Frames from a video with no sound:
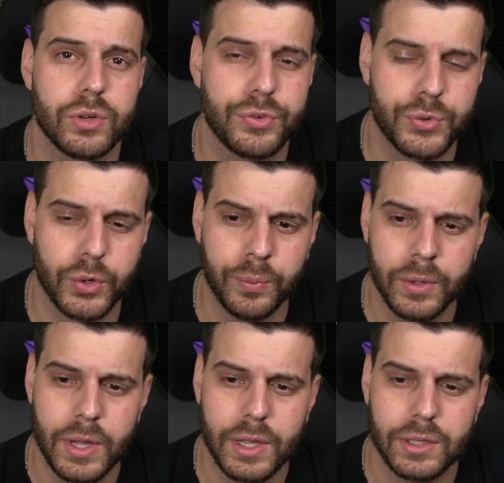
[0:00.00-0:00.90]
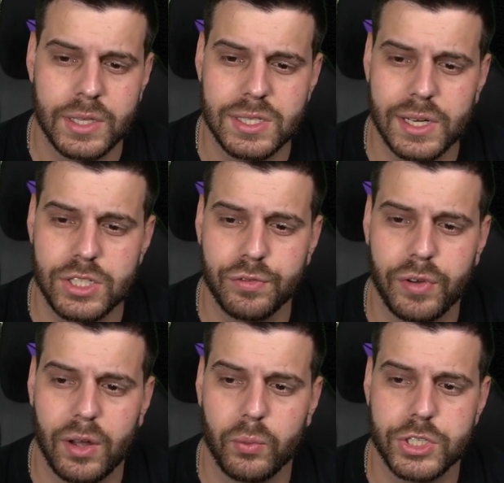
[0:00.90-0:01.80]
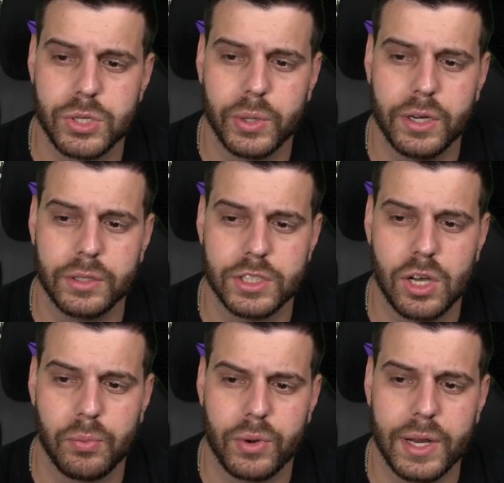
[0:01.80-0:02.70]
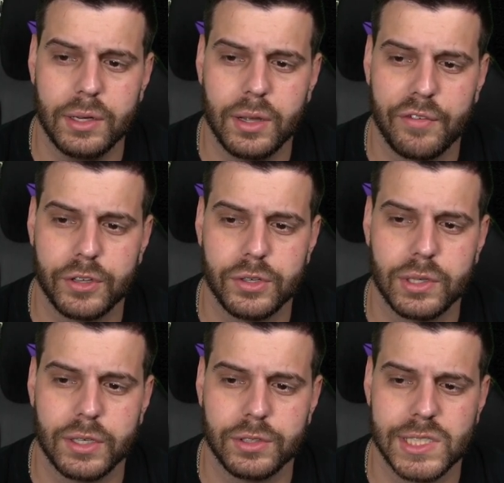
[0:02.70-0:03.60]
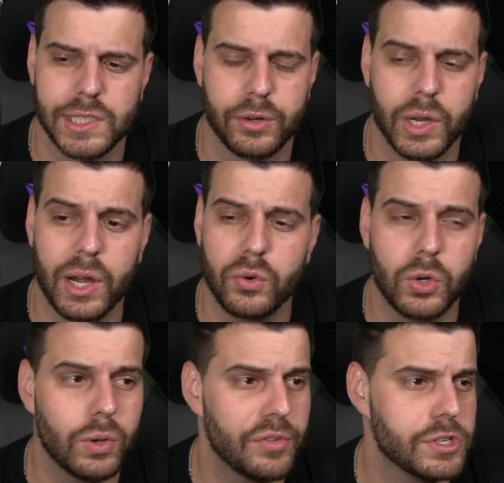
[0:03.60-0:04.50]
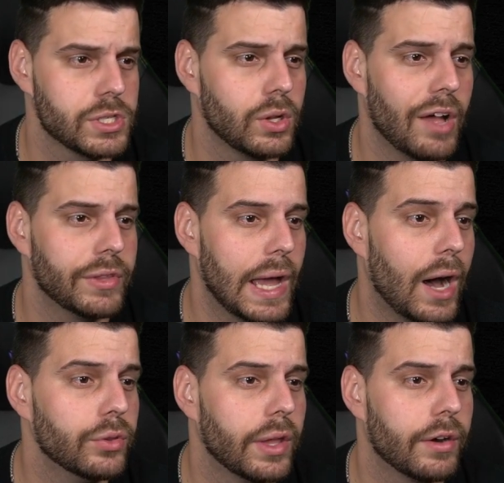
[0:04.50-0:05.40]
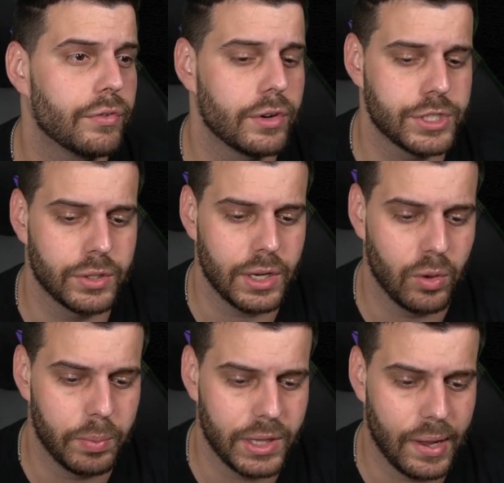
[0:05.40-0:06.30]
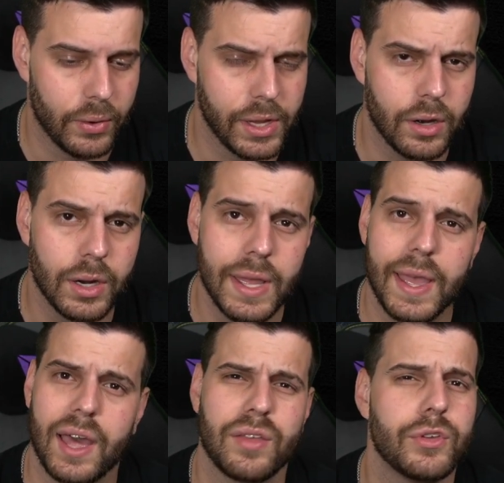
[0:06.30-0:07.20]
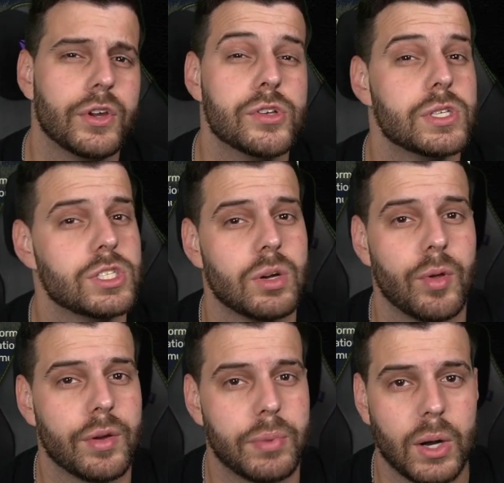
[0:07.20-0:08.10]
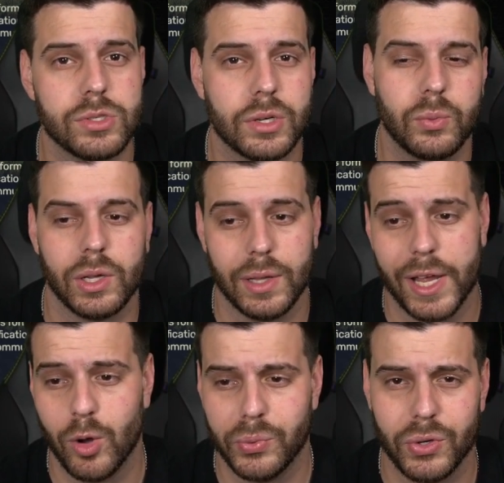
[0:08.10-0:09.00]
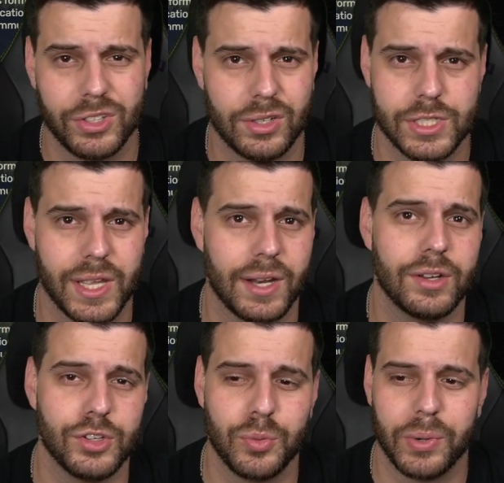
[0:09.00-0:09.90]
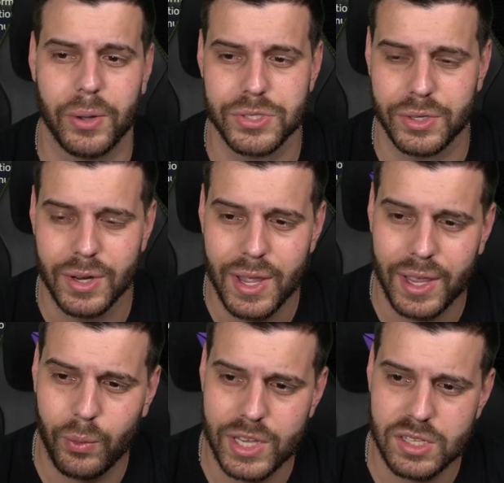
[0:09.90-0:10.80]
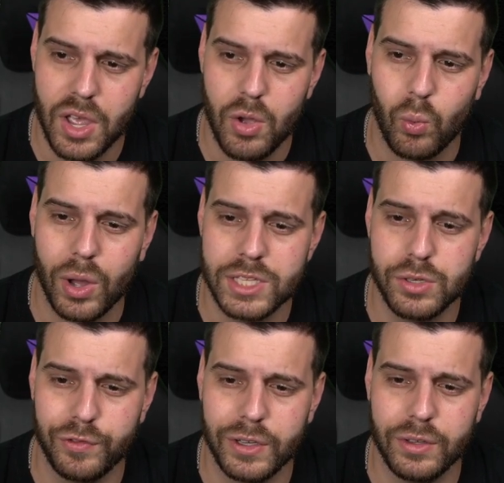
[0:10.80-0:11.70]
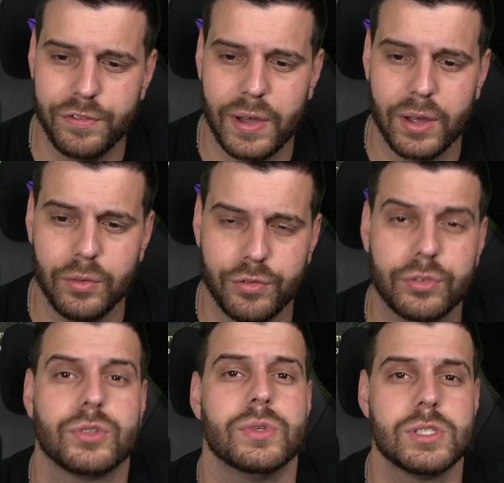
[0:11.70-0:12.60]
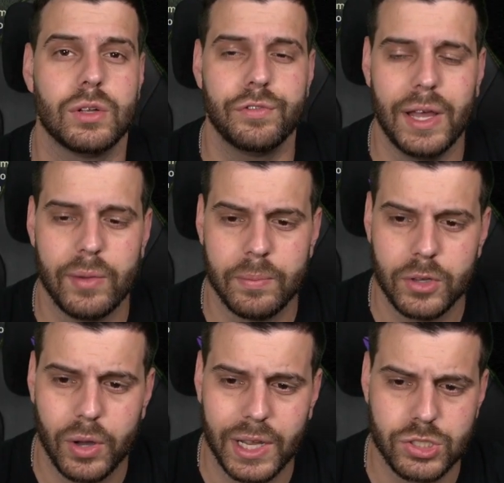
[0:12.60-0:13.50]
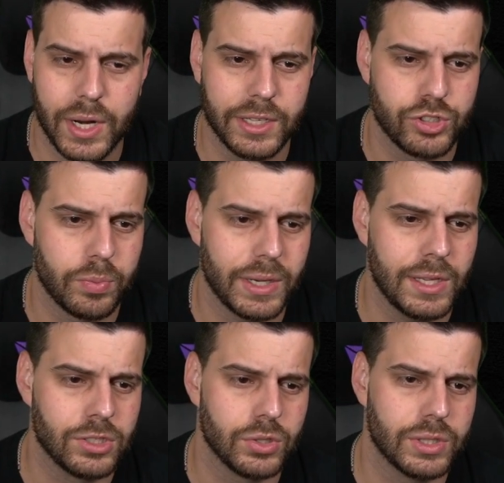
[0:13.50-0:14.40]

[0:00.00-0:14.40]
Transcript: of Chrome, the installation file will show here in the top right after you click on this little arrow. If you still have the outdated version, it will be down here. And if you're using some other browser, well, I hope you understand your browser. Anyways, once you found the file to install FiveM, go ahead and drag and drop it into your